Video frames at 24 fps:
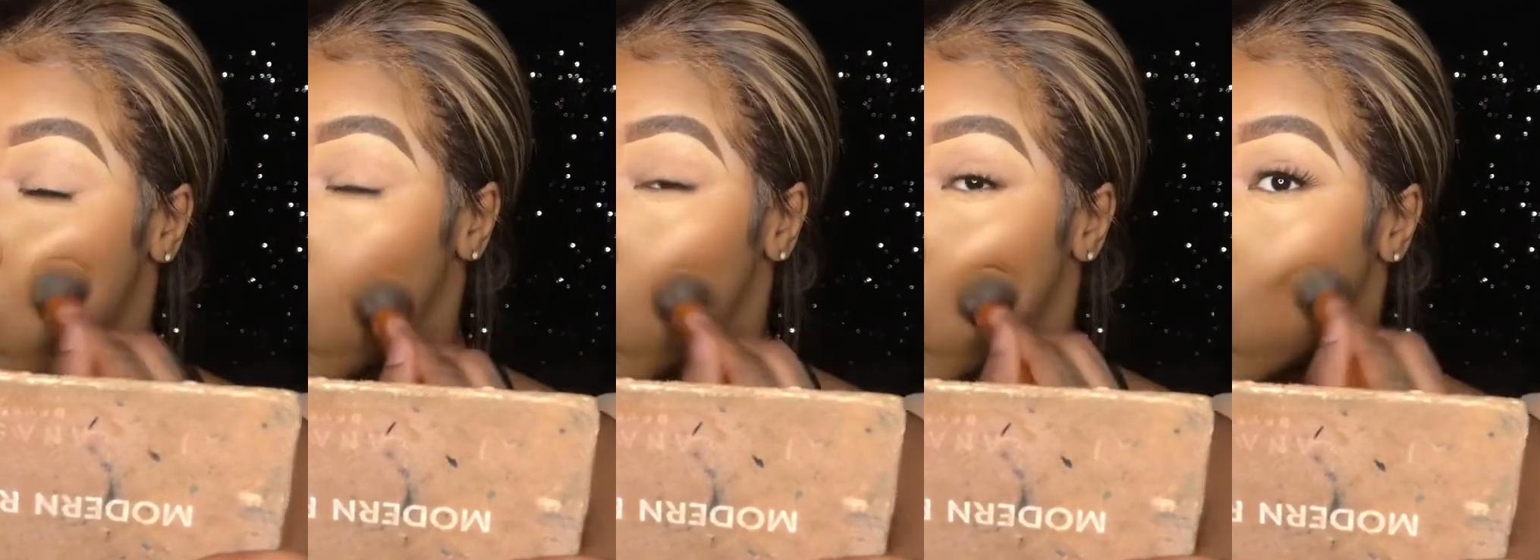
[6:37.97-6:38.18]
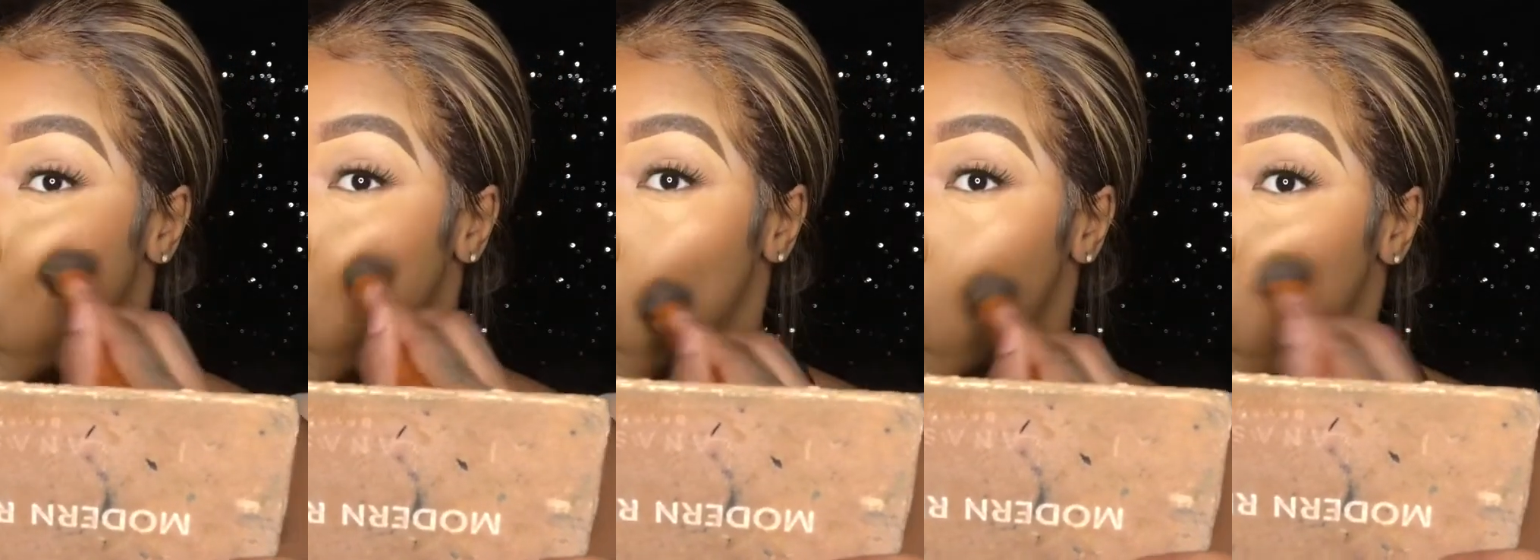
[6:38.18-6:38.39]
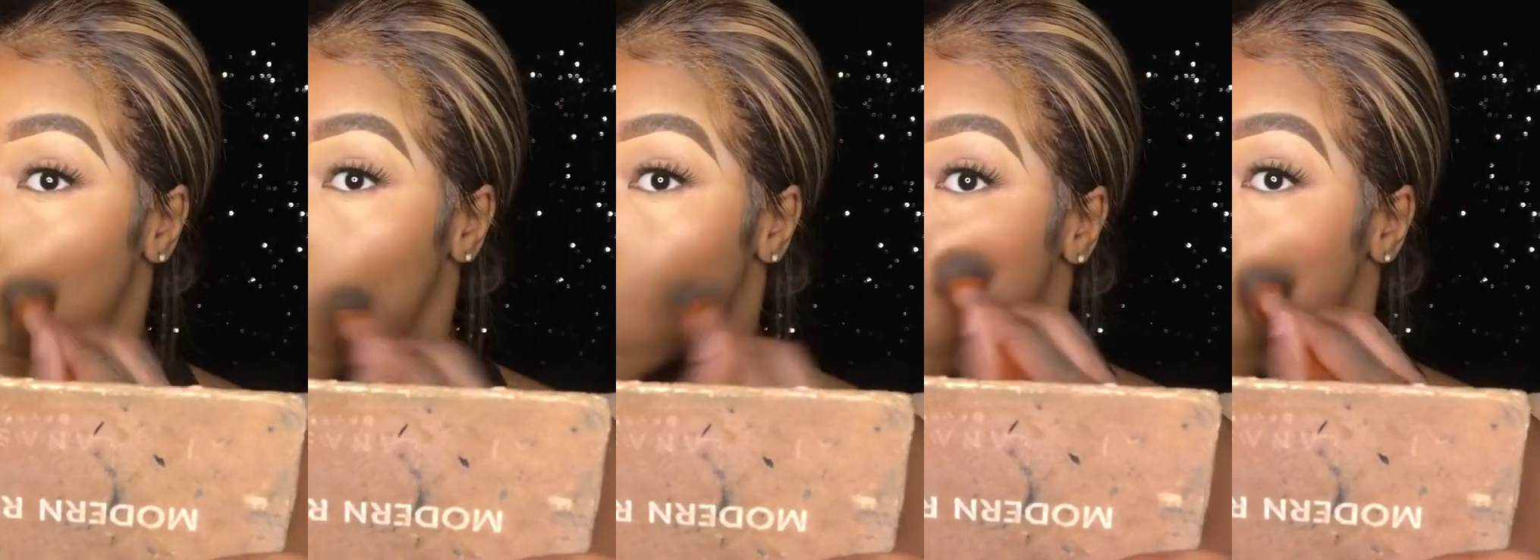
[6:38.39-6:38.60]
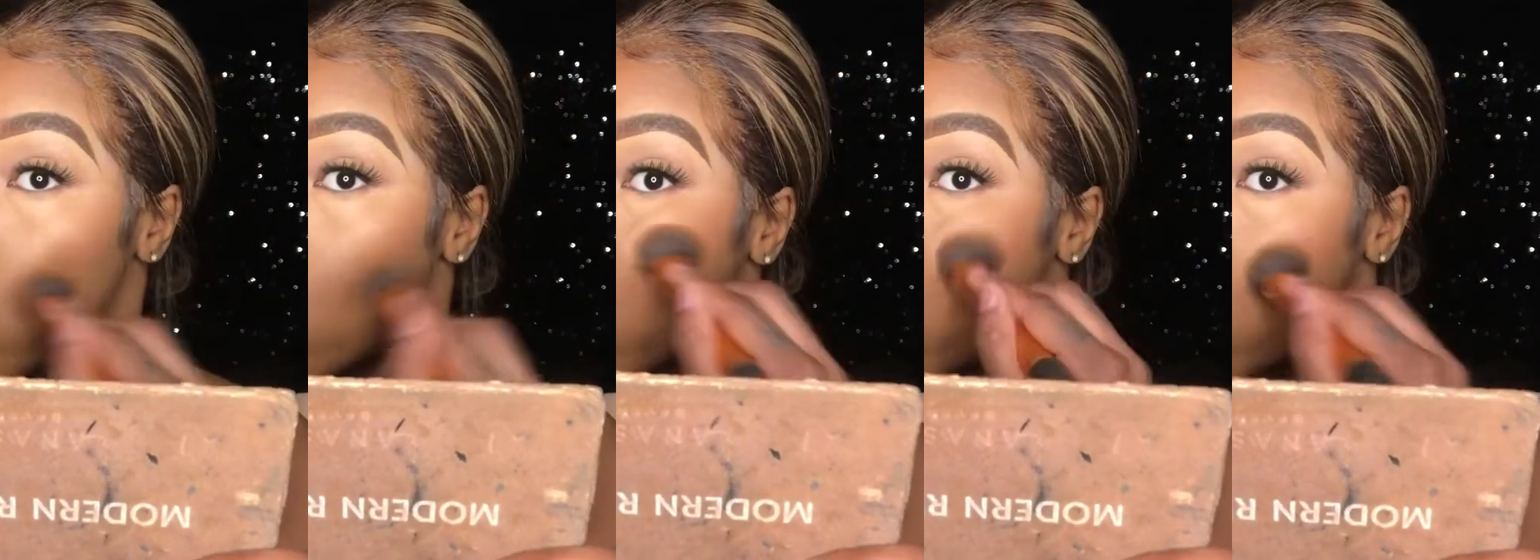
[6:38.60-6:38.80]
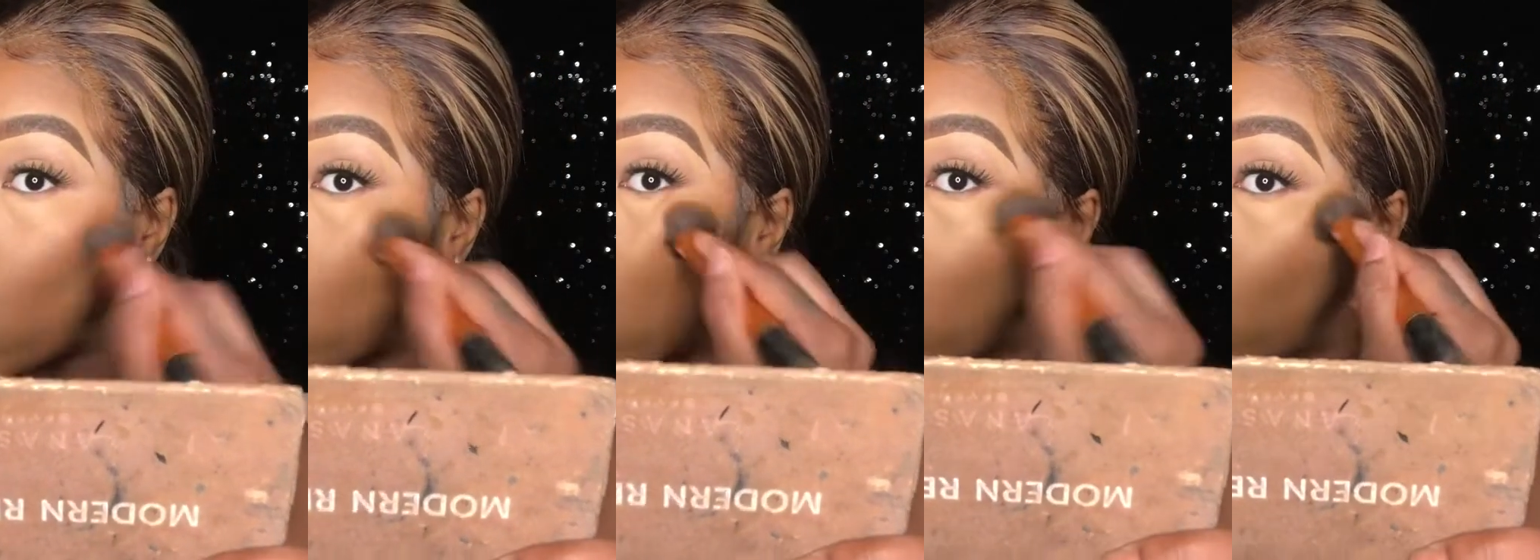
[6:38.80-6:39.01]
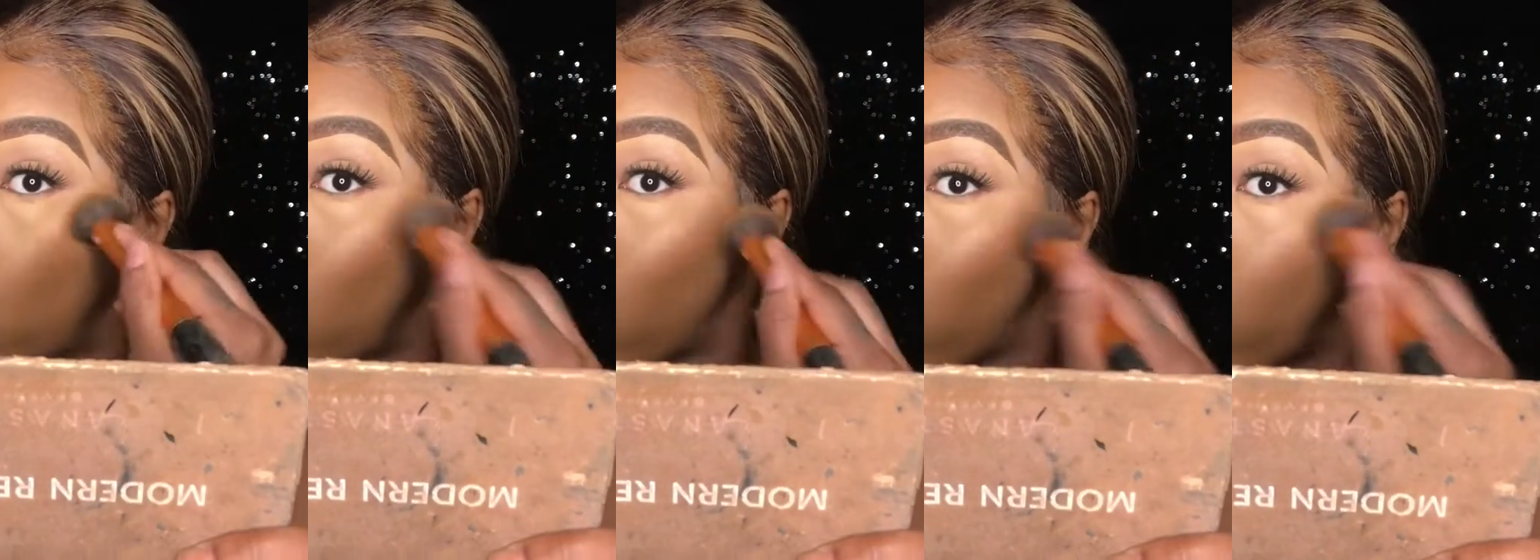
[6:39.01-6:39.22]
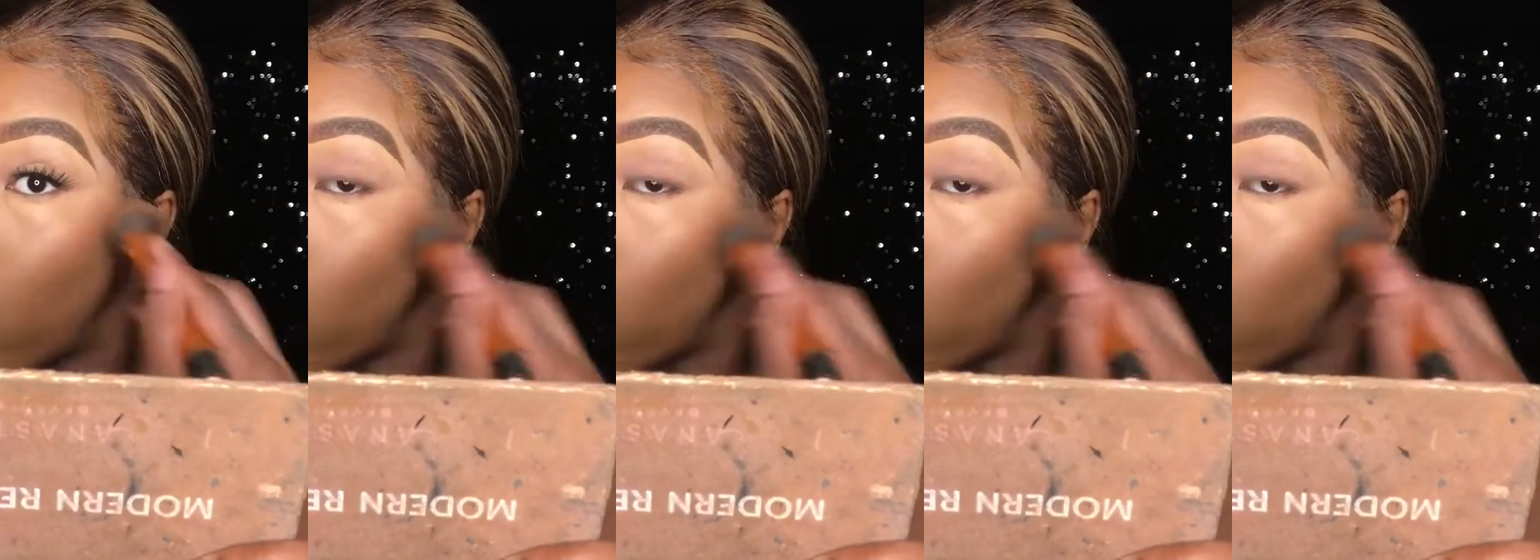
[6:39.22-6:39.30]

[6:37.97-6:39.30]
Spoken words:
to see what works